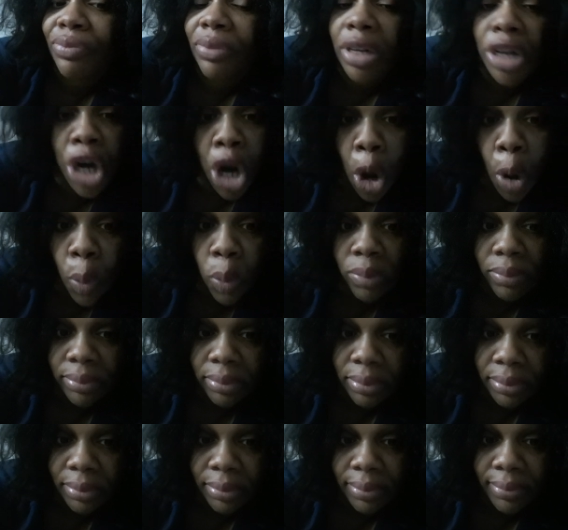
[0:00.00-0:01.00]
No.
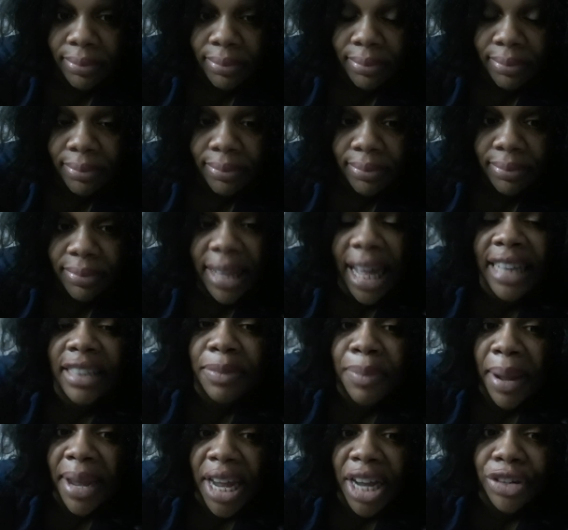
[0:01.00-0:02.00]
That's
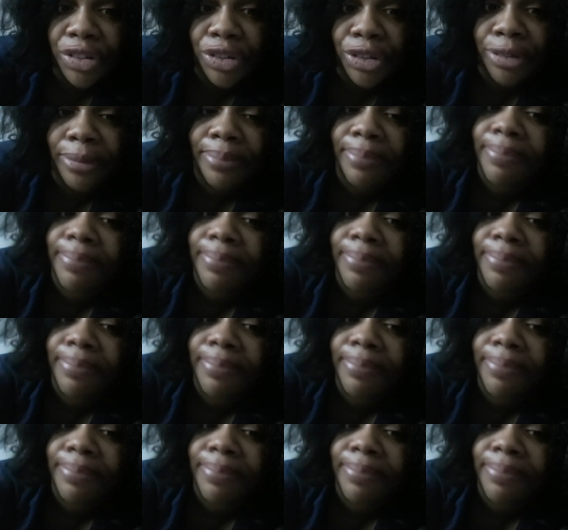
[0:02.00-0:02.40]
my answer.